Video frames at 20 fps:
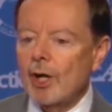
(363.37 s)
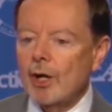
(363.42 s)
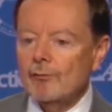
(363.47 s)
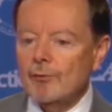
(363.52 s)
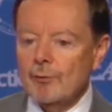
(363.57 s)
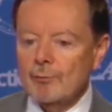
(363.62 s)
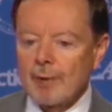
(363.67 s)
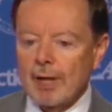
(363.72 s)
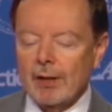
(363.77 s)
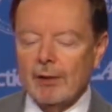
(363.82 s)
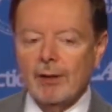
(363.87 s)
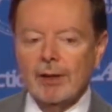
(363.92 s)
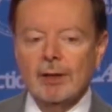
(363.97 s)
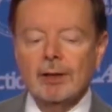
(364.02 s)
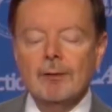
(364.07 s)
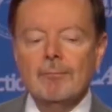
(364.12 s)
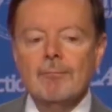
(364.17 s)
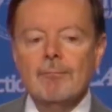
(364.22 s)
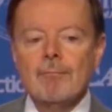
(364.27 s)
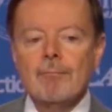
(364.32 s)
of
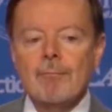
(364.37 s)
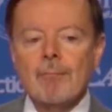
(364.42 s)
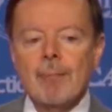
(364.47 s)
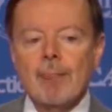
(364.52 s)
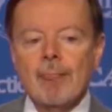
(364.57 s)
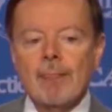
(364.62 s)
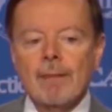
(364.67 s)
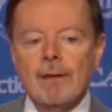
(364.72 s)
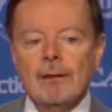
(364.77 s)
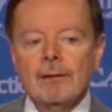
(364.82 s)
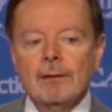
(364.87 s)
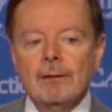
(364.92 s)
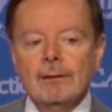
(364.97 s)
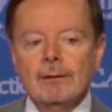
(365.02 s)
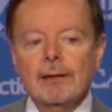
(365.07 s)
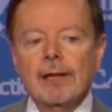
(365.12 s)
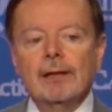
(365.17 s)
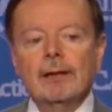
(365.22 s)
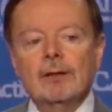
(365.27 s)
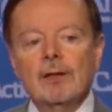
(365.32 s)
America
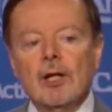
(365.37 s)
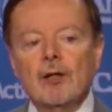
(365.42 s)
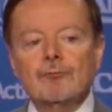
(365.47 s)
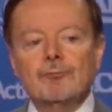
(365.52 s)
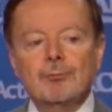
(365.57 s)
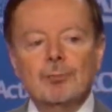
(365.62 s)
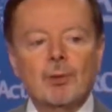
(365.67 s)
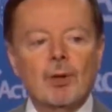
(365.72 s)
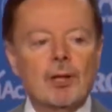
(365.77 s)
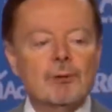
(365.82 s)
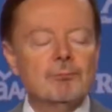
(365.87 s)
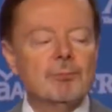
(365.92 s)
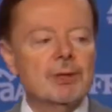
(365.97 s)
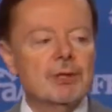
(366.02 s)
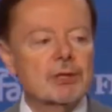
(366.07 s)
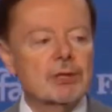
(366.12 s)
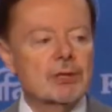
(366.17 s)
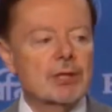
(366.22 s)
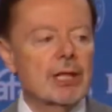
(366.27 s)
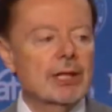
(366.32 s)
that enough blood be
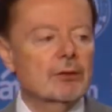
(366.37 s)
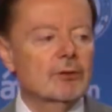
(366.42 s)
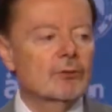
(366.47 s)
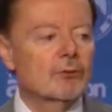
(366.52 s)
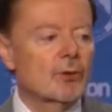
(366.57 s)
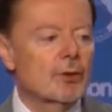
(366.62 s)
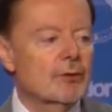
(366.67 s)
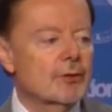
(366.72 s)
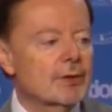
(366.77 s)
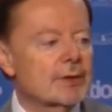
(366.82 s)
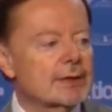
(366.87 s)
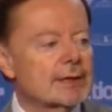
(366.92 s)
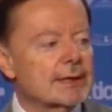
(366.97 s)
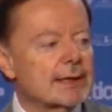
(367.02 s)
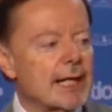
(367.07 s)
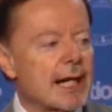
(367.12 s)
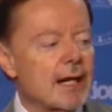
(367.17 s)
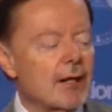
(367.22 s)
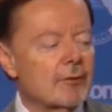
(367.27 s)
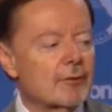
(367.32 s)
shed north and
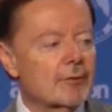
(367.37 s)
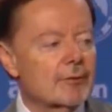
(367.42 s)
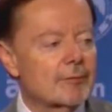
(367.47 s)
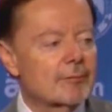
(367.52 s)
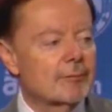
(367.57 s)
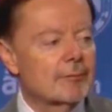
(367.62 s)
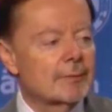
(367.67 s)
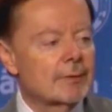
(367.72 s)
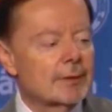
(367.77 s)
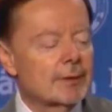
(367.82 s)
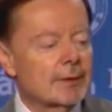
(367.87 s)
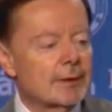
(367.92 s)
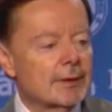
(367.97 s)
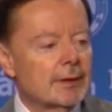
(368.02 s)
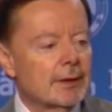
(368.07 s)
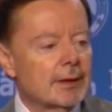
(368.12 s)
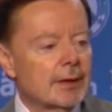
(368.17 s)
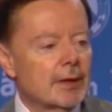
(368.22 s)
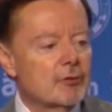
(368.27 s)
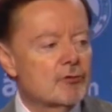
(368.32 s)
south
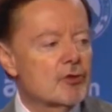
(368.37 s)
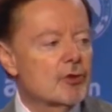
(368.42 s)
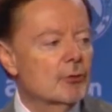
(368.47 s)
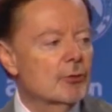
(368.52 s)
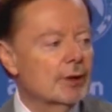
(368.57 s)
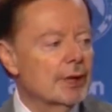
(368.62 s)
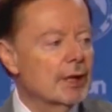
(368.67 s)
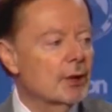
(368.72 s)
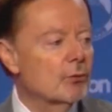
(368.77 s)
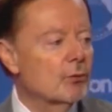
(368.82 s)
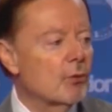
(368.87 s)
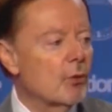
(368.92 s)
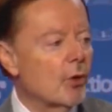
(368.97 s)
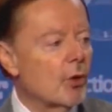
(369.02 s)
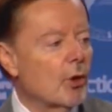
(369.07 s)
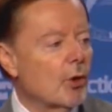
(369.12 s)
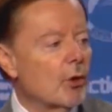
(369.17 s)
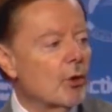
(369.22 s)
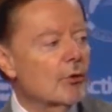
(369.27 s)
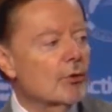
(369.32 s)
until it would equal
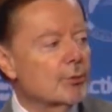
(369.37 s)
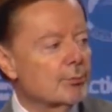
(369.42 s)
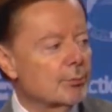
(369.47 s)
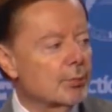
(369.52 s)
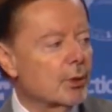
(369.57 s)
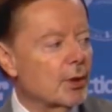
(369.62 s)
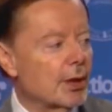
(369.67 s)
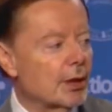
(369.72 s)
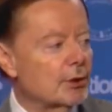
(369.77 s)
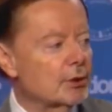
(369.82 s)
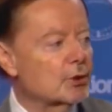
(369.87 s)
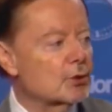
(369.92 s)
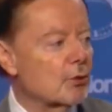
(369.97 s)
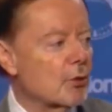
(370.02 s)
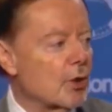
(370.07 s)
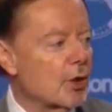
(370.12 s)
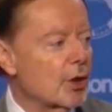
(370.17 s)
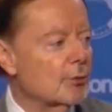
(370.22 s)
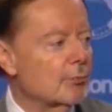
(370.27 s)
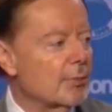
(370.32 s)
all the blood
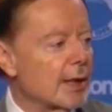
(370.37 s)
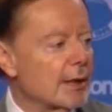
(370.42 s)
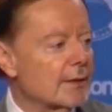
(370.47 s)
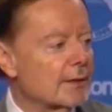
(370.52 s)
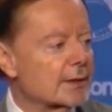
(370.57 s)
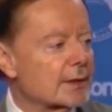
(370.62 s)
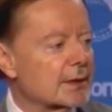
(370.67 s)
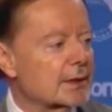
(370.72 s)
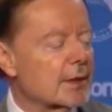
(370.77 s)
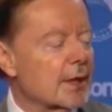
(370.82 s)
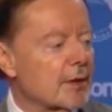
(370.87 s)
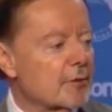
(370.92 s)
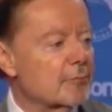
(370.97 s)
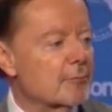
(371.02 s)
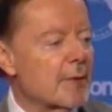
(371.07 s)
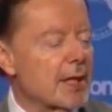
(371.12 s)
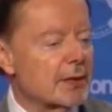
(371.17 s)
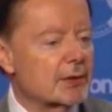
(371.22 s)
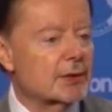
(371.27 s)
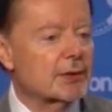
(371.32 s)
drawn by the slave
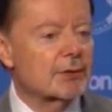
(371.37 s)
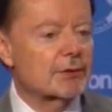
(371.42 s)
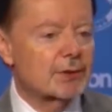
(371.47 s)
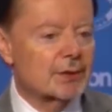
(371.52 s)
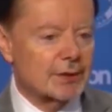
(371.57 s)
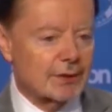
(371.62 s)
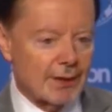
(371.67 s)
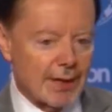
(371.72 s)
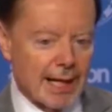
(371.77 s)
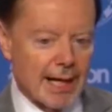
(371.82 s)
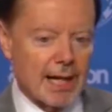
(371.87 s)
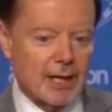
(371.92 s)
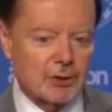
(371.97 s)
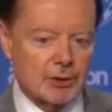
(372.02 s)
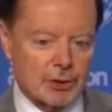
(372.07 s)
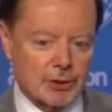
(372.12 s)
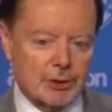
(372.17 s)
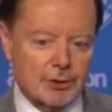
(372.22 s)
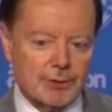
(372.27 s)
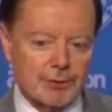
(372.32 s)
master's
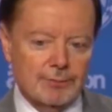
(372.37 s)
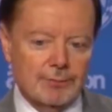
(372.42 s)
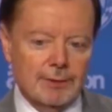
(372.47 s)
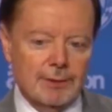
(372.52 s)
lash.